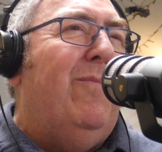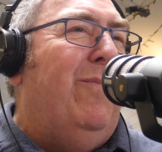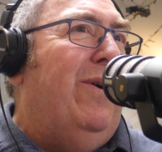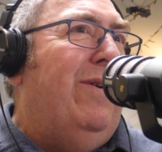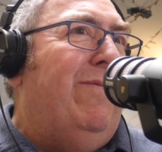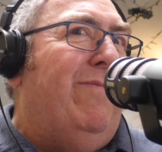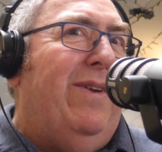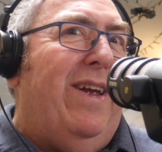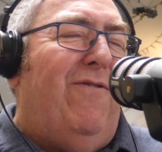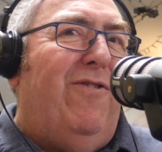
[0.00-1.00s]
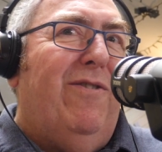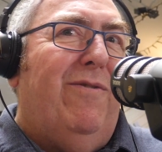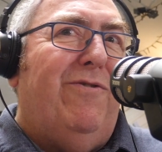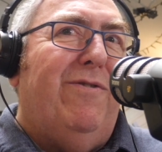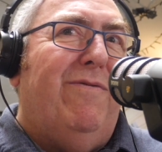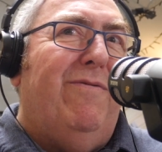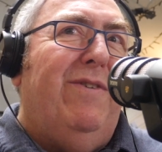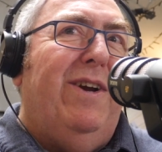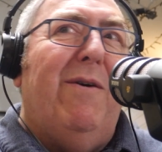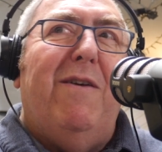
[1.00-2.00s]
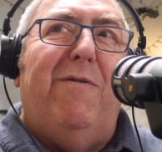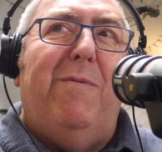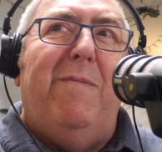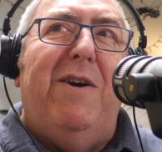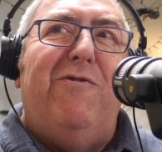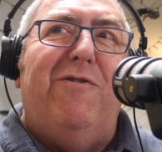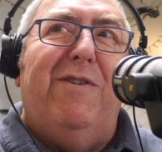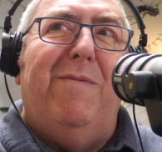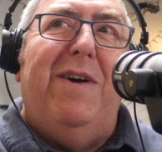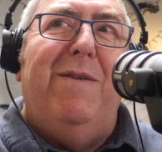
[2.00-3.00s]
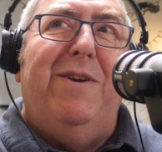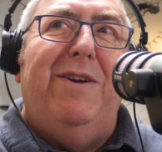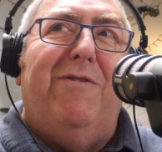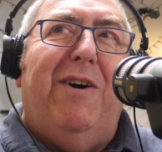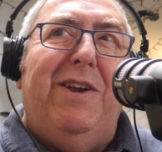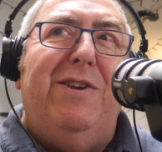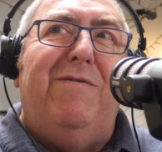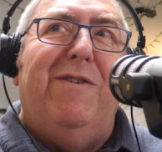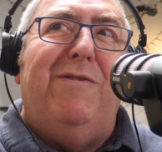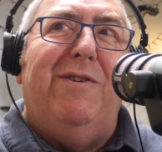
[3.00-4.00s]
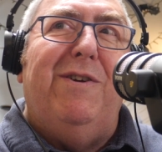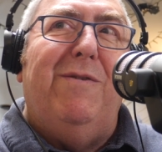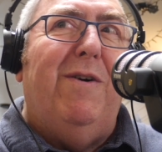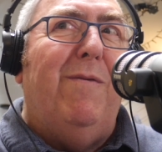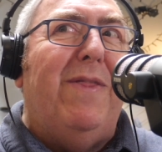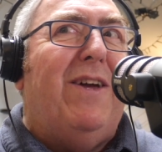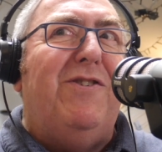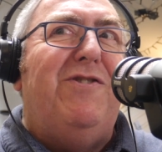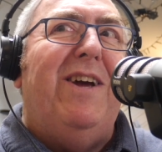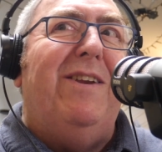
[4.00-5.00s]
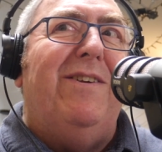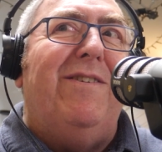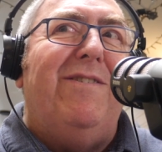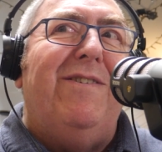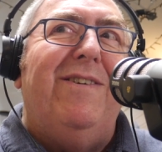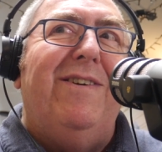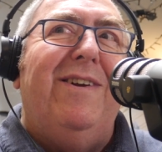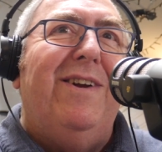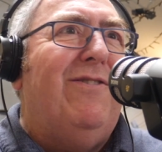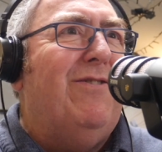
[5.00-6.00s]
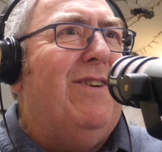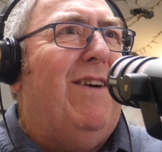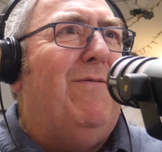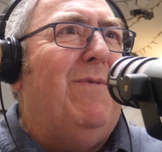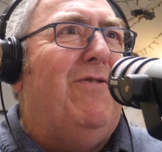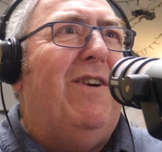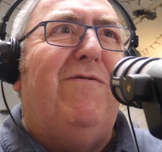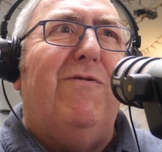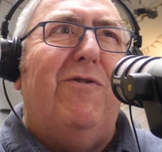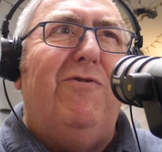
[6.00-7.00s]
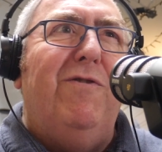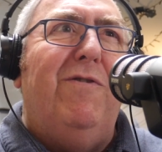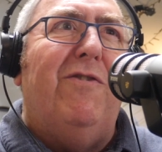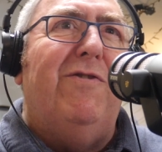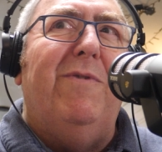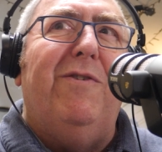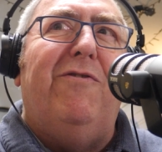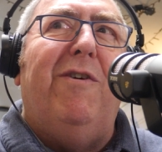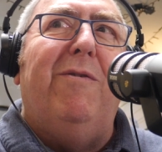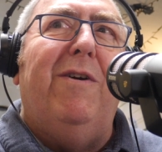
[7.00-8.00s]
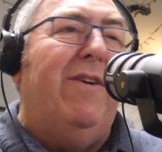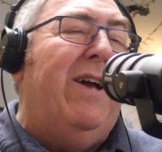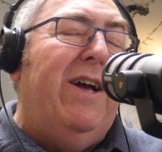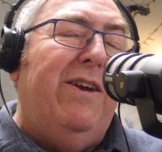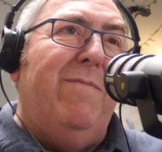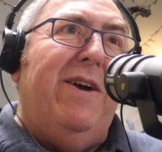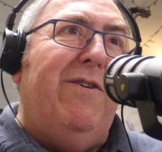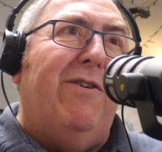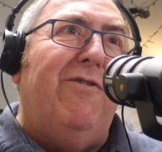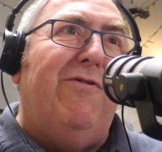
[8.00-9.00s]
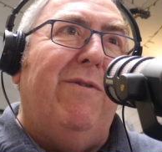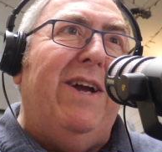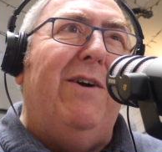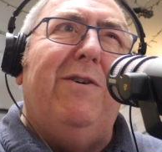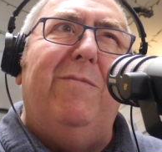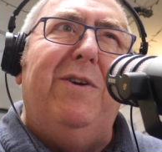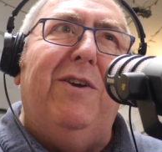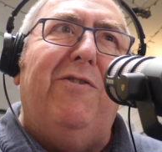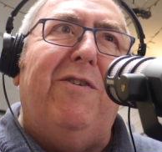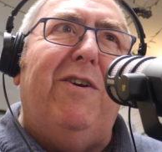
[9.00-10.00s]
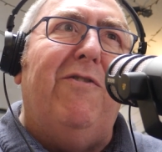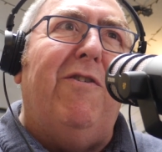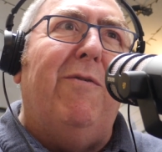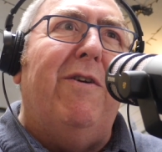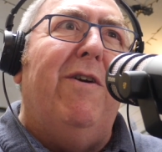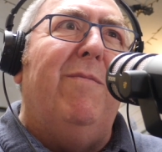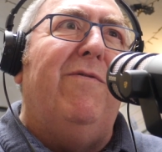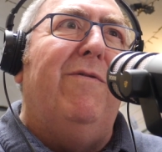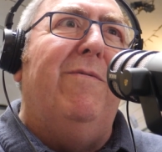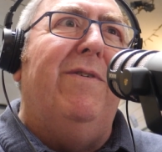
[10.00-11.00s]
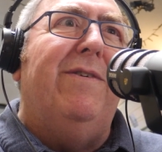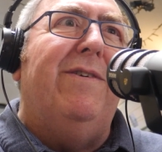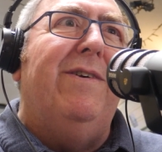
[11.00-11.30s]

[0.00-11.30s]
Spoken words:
But if you're sort of going for promotion and maybe you've got an interview to do, well, that's a challenge. It doesn't have to be stressful because you've got some control over it. You may not control the outcome, but you can control your own performance.